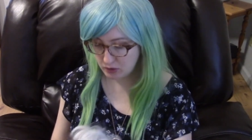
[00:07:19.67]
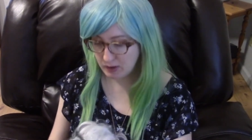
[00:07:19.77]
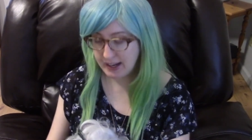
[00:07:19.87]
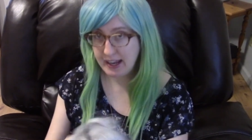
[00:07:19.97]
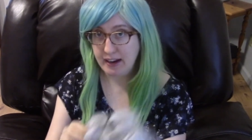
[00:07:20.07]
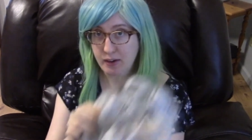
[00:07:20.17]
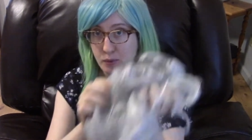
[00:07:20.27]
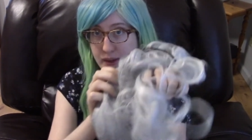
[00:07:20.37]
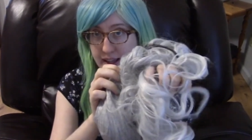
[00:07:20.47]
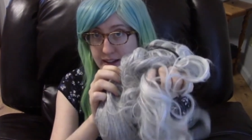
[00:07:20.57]
gray-haired
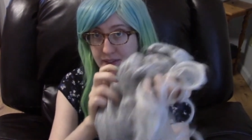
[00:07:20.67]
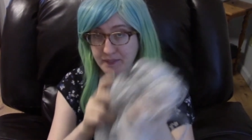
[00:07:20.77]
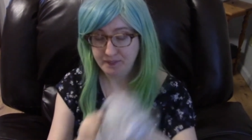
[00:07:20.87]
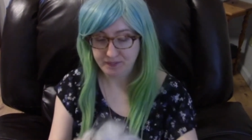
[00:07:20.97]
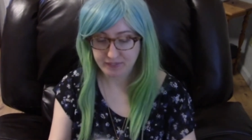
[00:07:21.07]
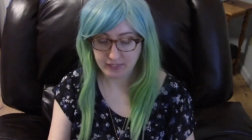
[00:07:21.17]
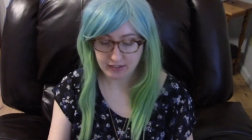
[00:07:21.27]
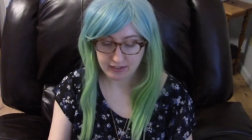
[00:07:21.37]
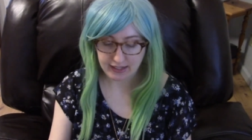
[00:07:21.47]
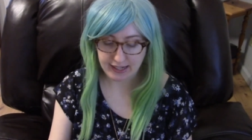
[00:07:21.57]
wig.
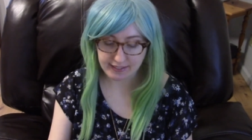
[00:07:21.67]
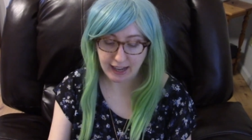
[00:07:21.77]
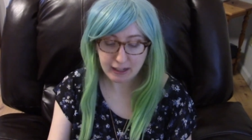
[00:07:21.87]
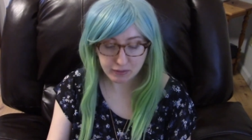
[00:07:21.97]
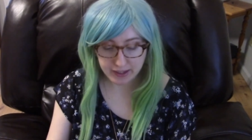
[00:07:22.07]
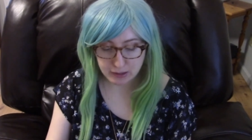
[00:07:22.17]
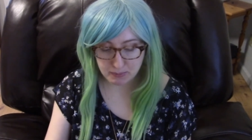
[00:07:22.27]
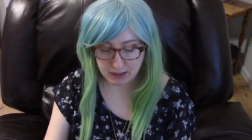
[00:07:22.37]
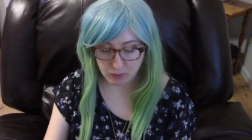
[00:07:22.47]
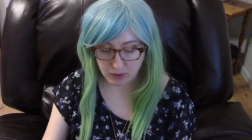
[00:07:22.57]
It's kind of like the
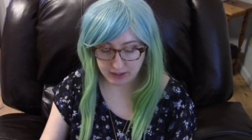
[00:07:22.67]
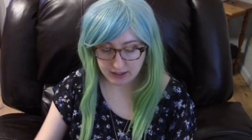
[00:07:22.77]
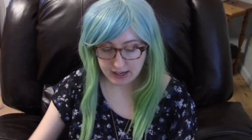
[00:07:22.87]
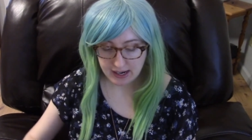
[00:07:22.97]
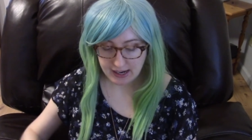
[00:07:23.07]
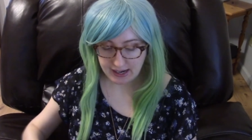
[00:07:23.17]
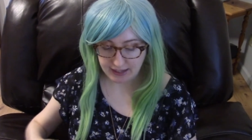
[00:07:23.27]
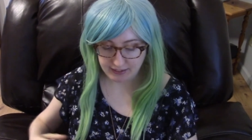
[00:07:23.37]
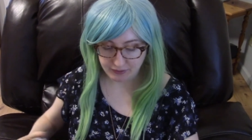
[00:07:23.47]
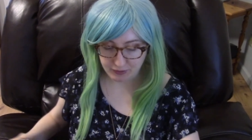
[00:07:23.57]
pink one,
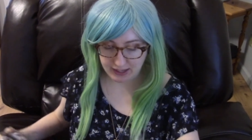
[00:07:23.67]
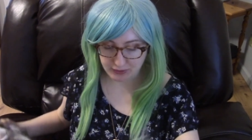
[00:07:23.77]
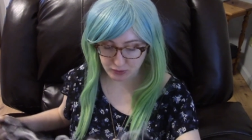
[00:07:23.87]
except for it has